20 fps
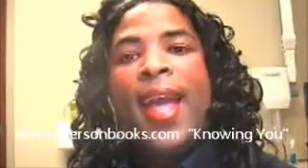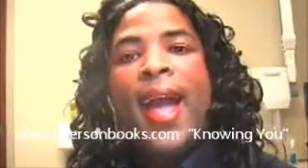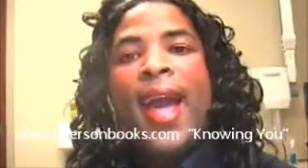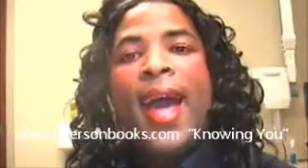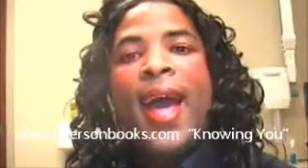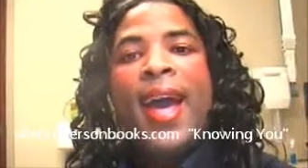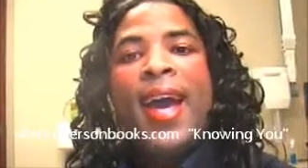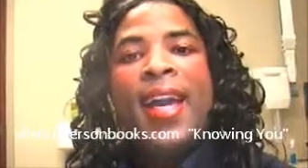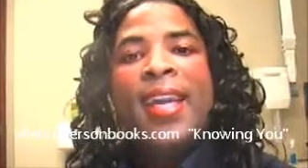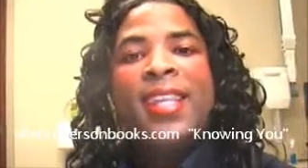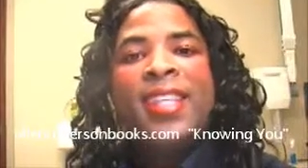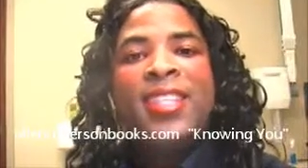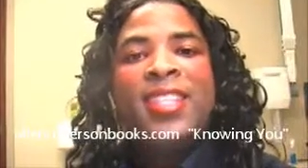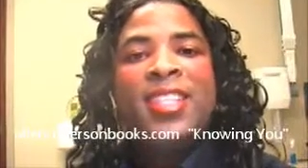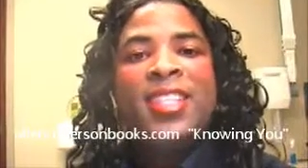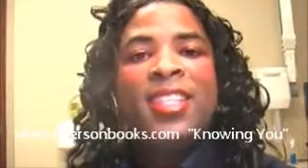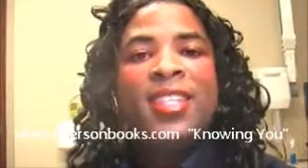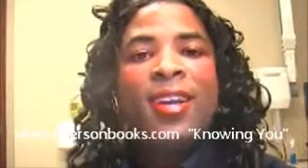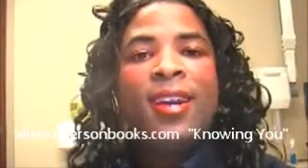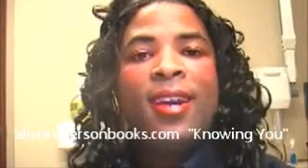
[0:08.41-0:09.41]
Hi, this
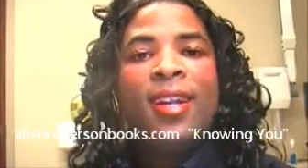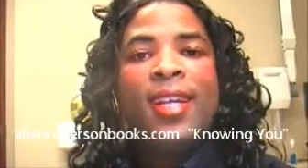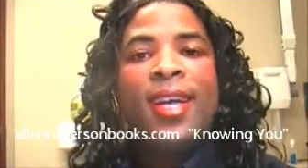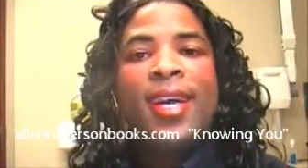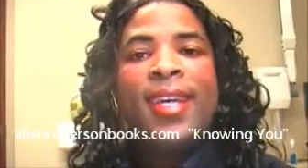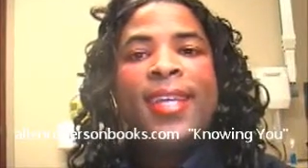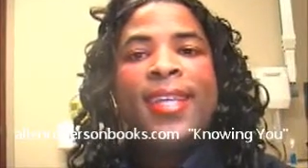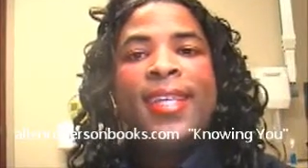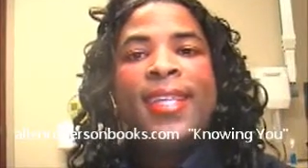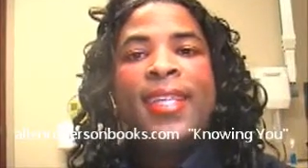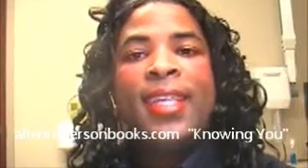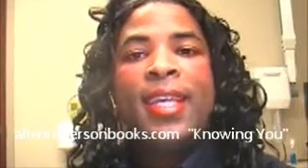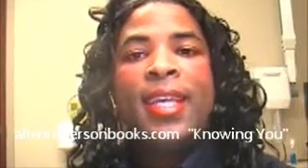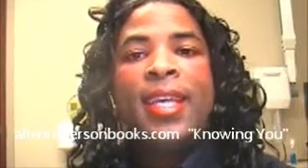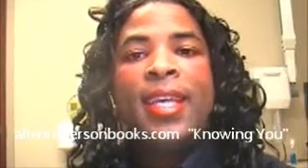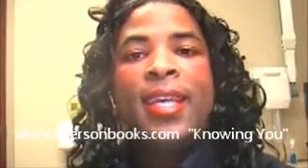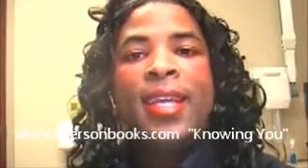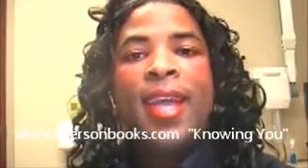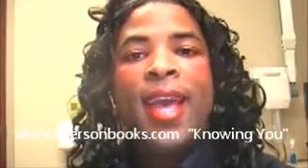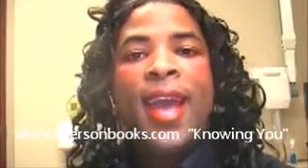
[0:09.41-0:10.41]
is Carlotta
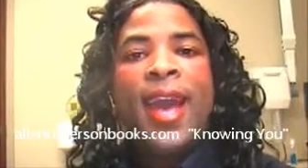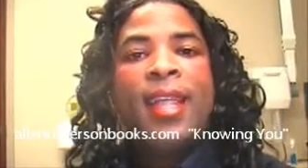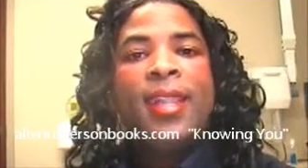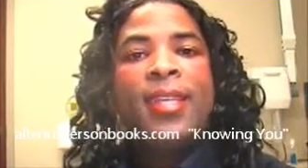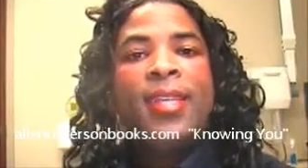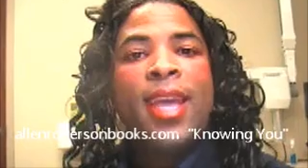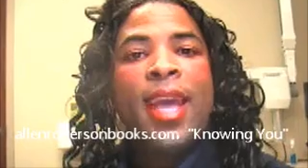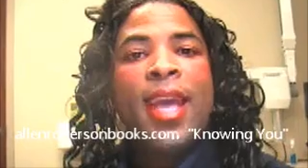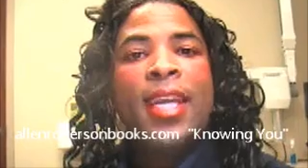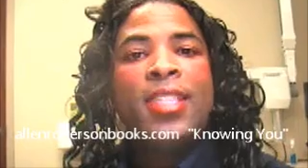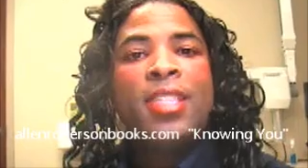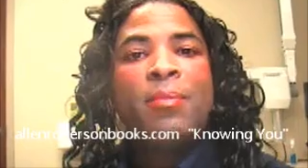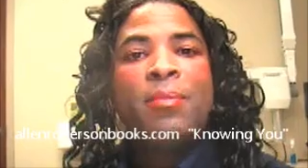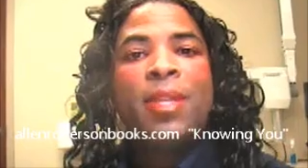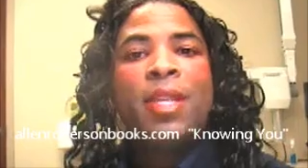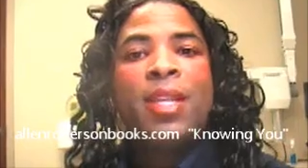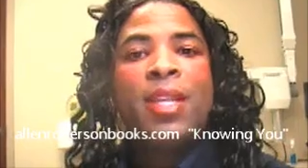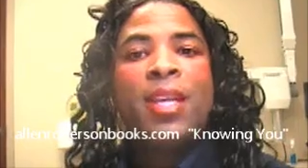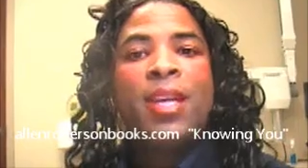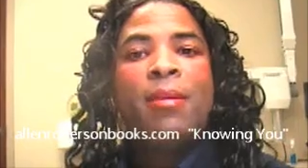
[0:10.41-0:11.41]
again. Alan asked
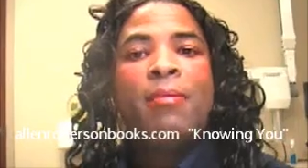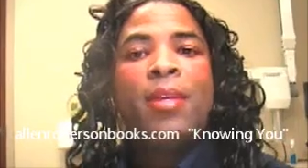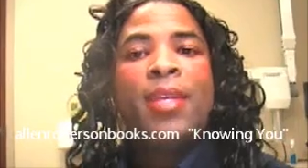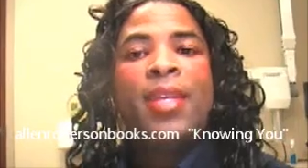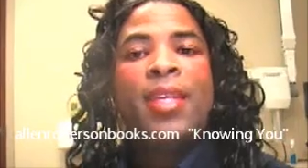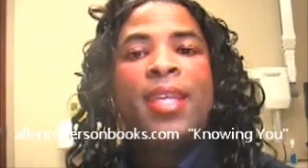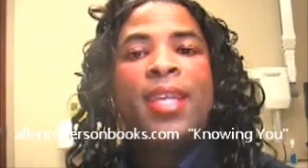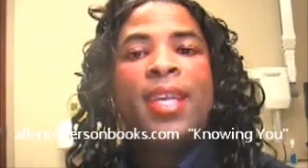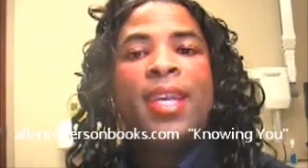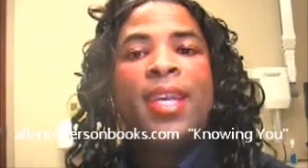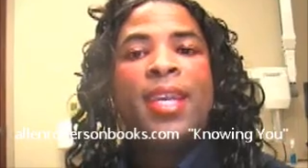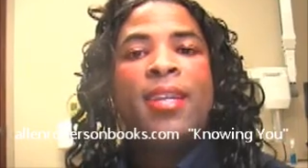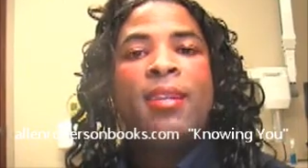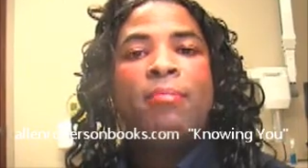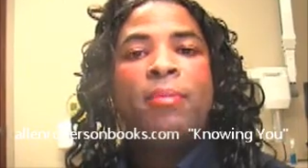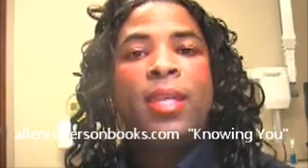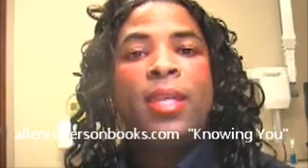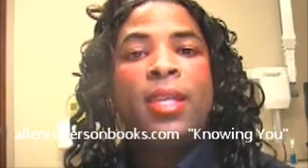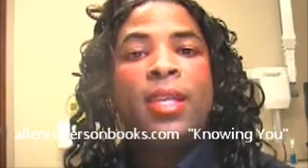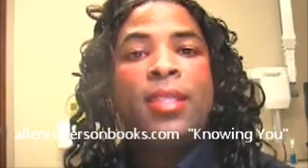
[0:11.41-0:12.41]
me to come in
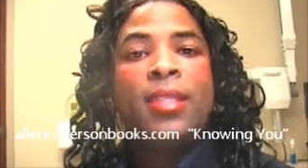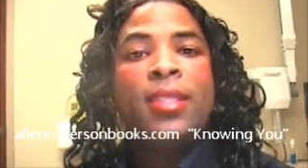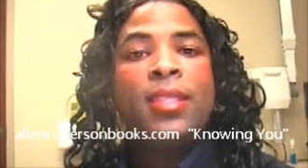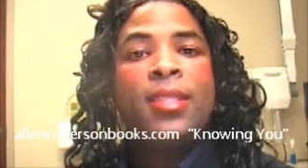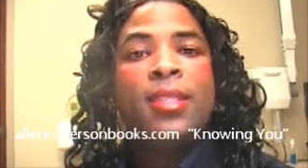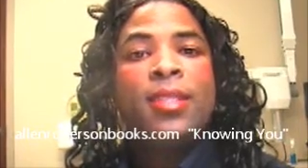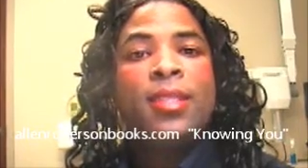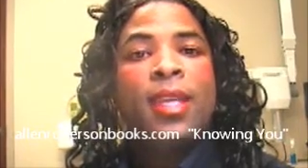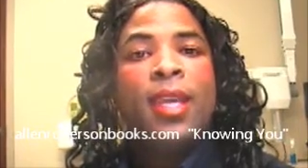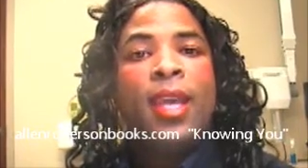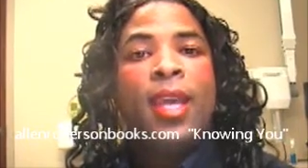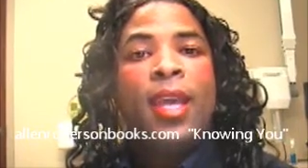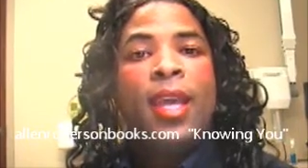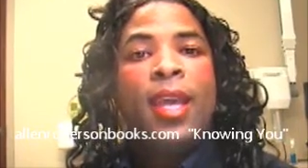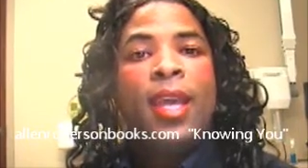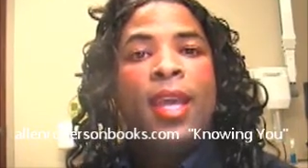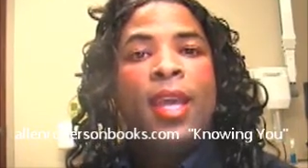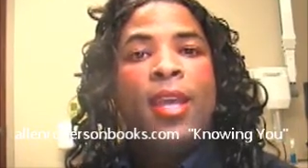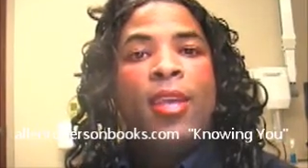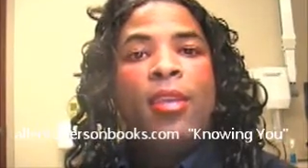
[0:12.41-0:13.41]
again because
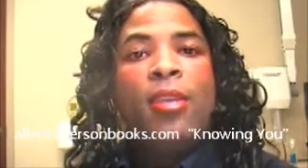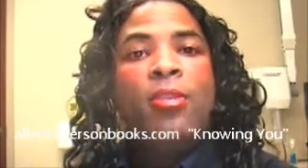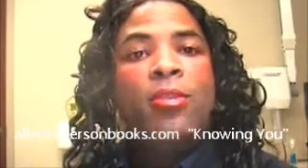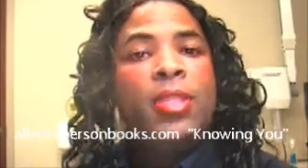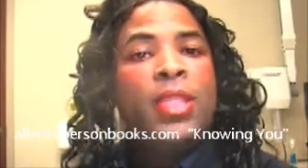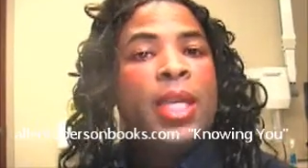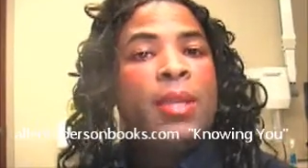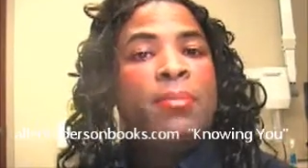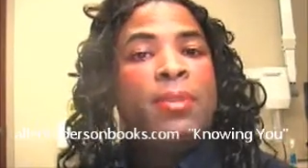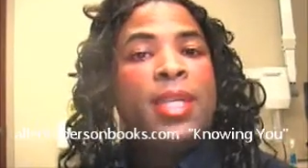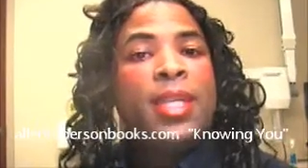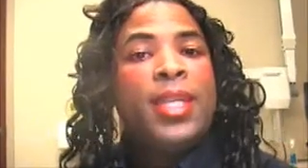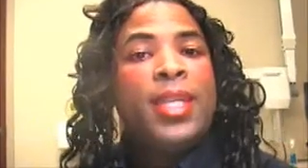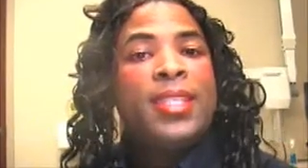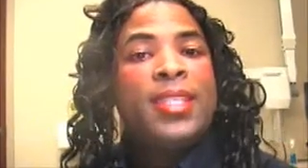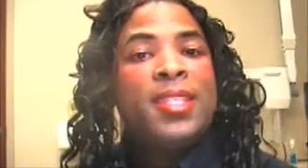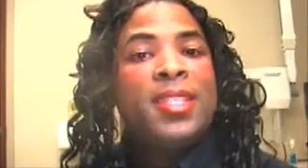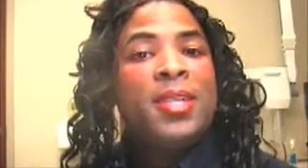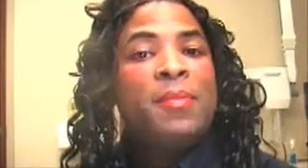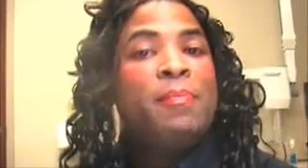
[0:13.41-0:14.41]
you seem to
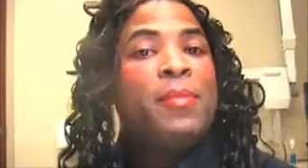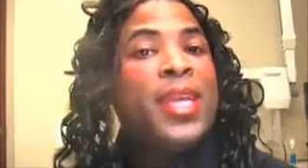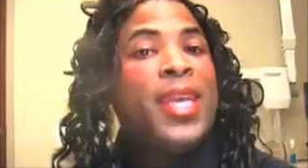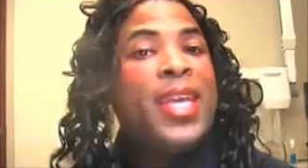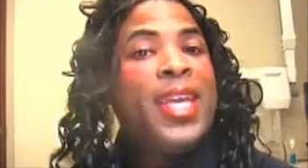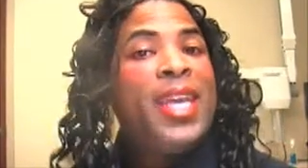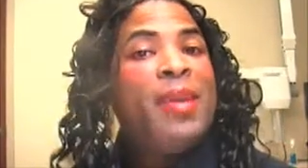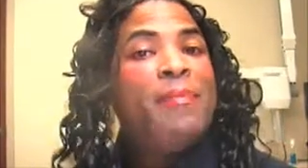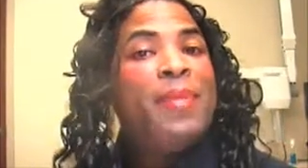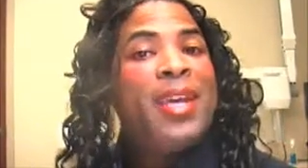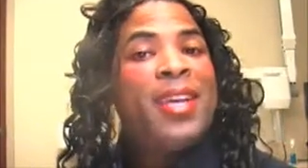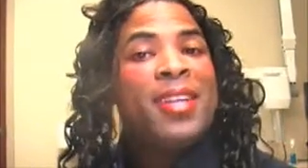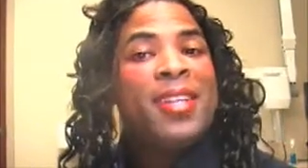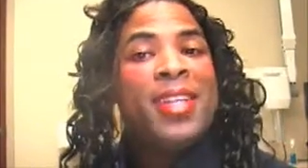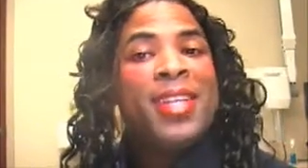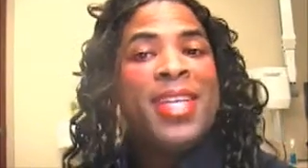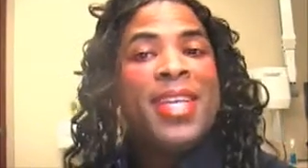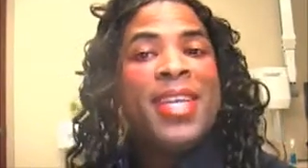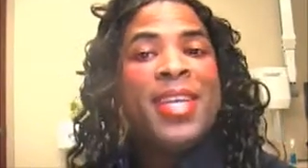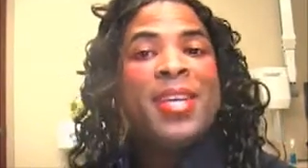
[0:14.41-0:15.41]
listen to me better
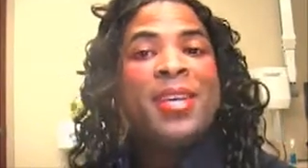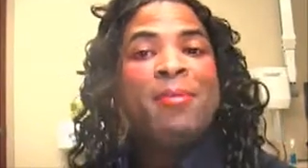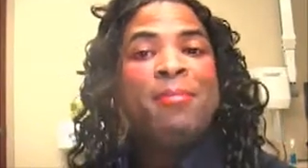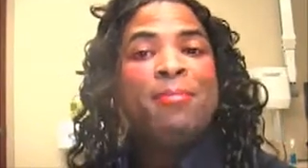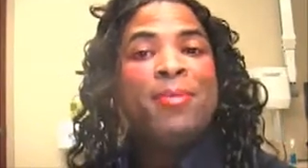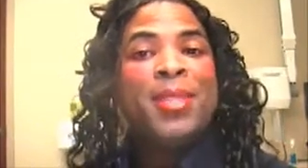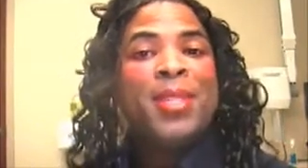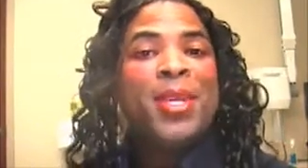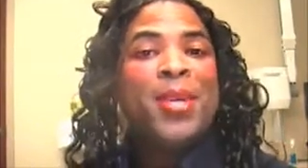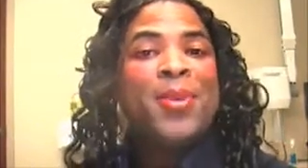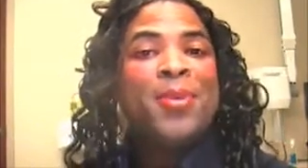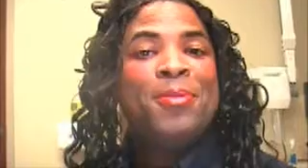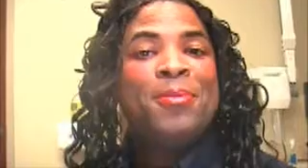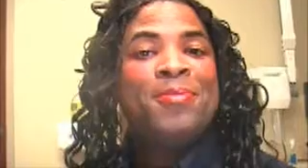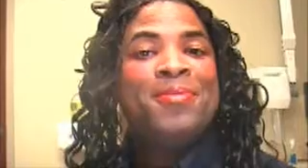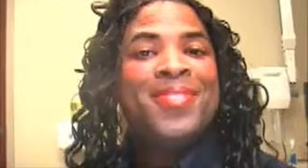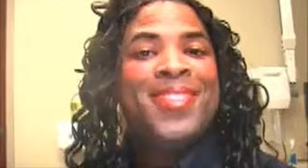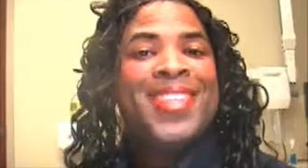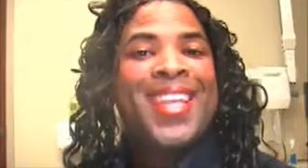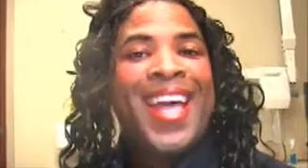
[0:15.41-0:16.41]
than him. So,
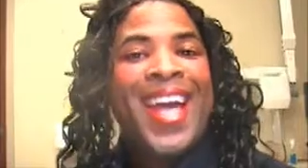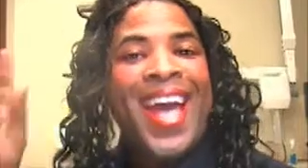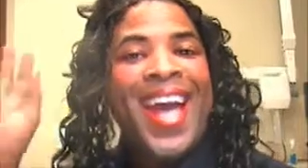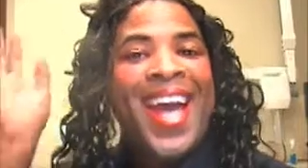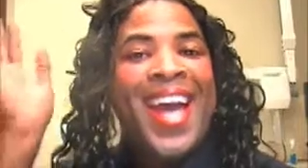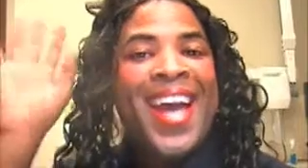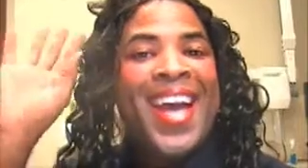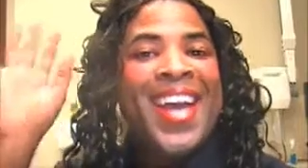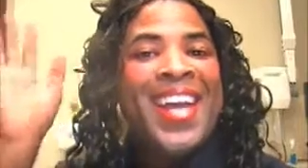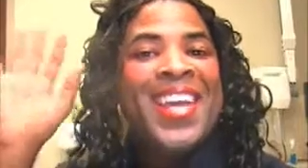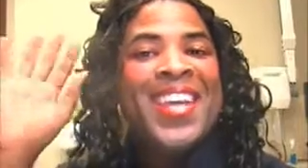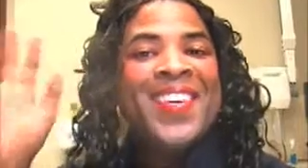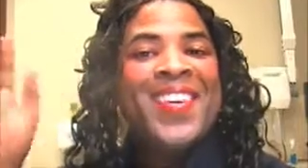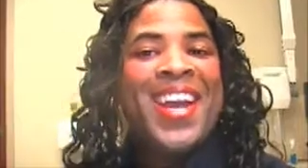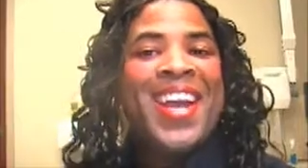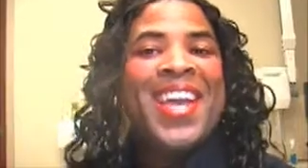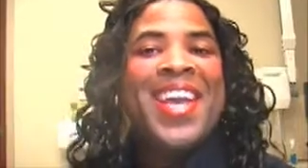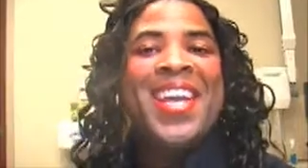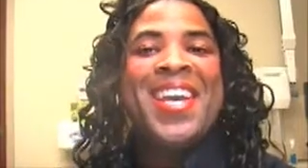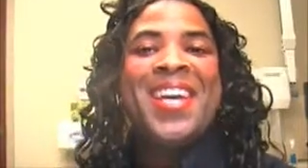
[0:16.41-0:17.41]
hi, here
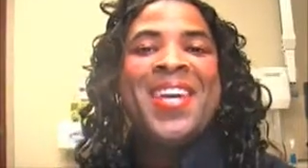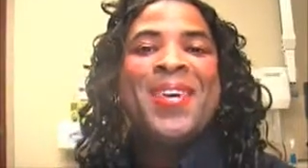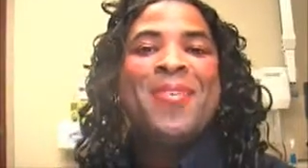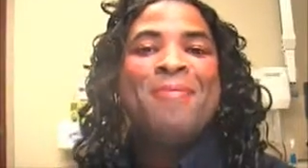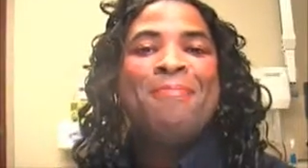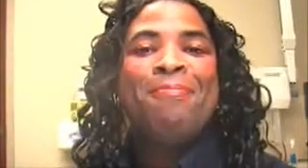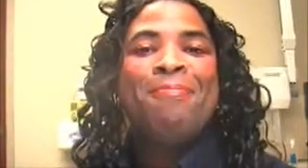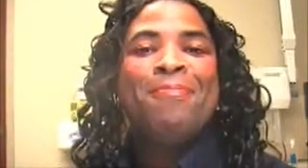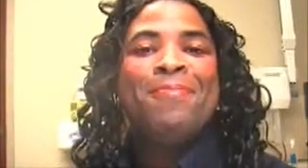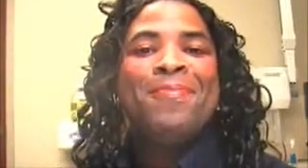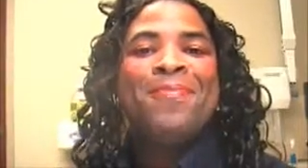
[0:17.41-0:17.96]
I am.